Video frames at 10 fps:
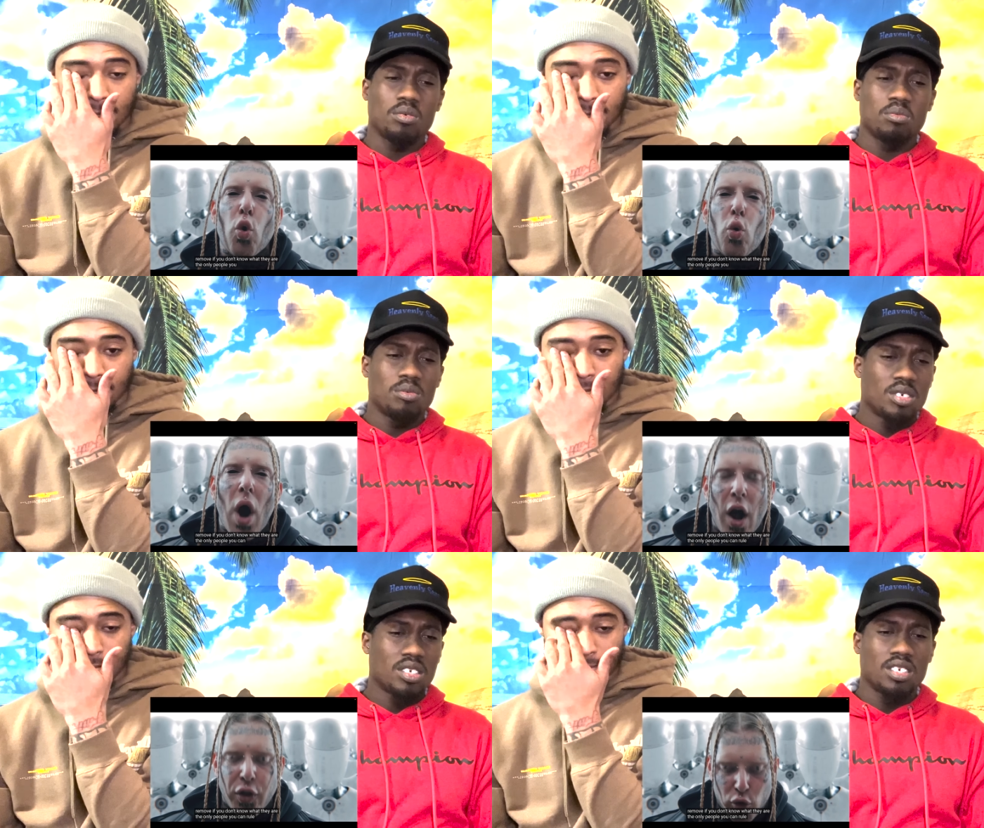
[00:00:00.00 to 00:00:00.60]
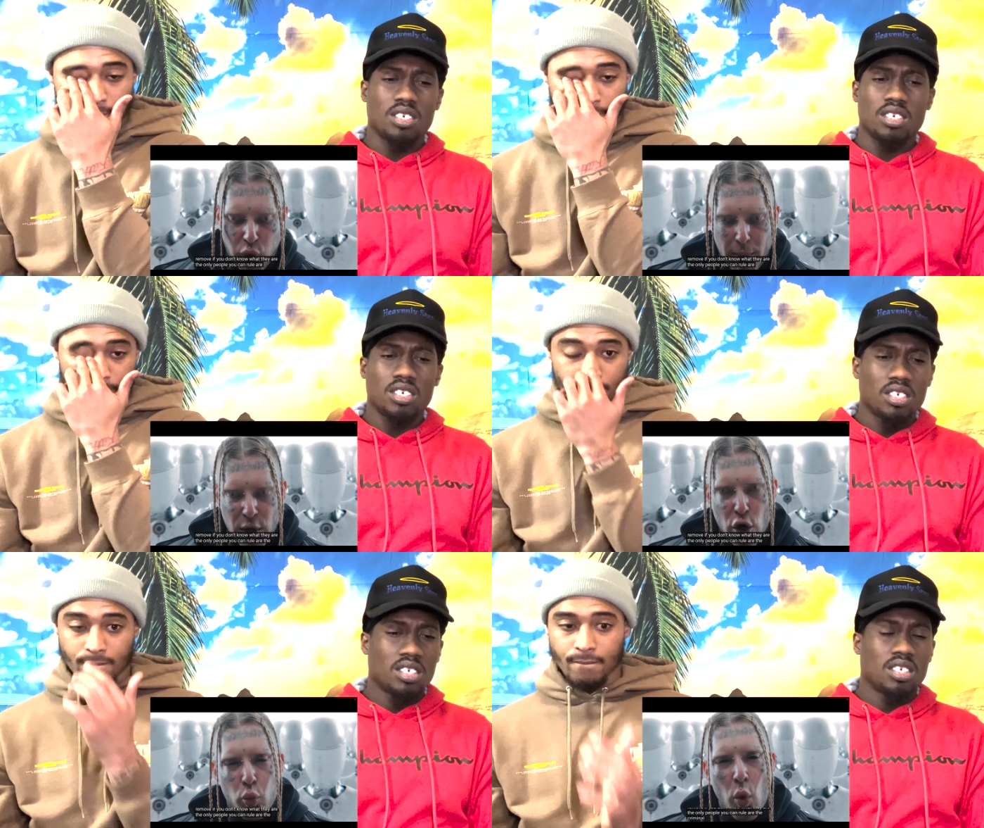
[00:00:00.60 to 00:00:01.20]
Speaker 1: can rule are the
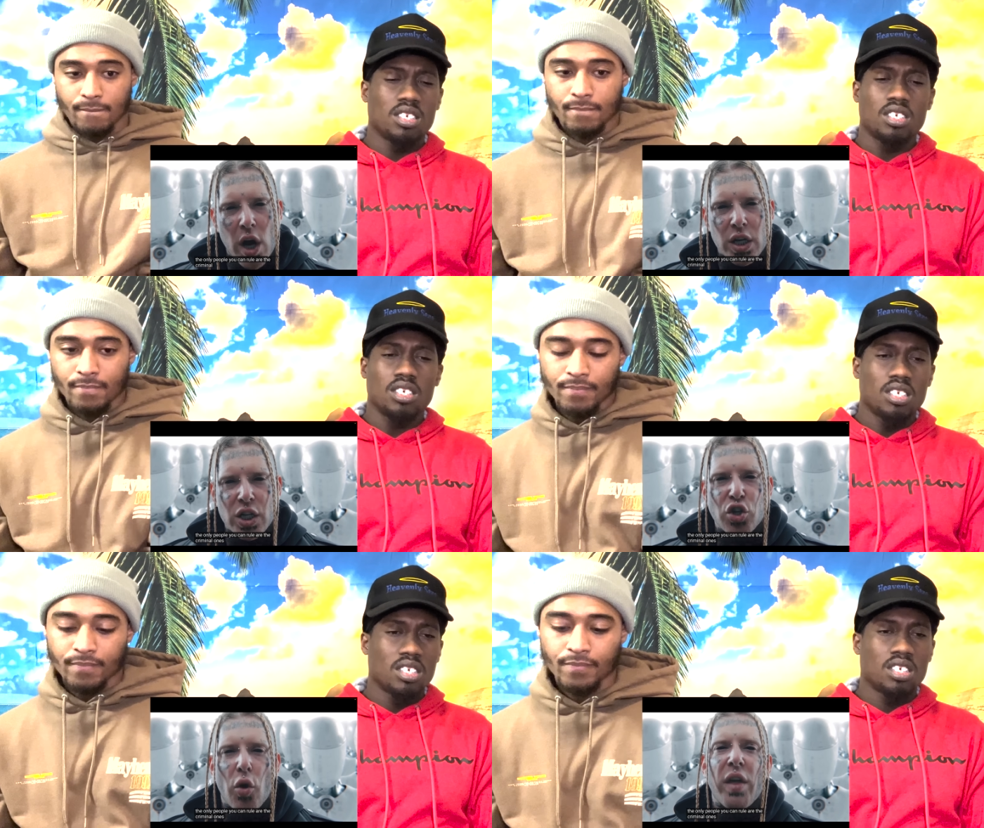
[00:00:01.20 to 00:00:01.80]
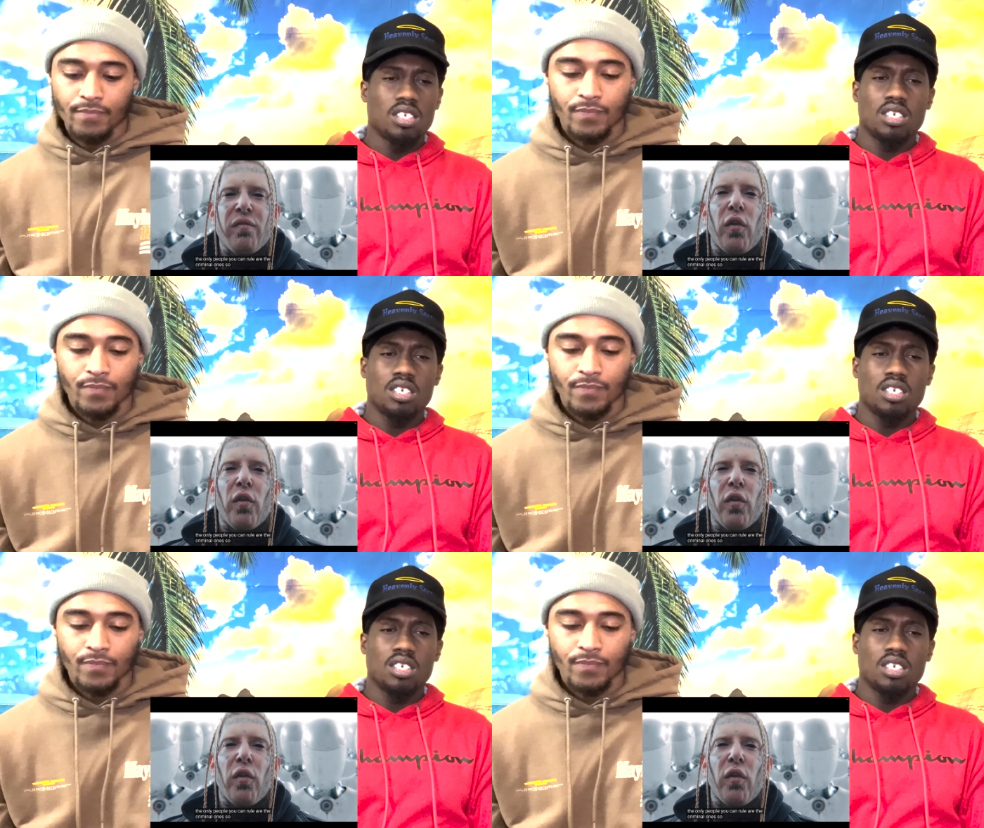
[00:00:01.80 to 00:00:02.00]
criminal ones. So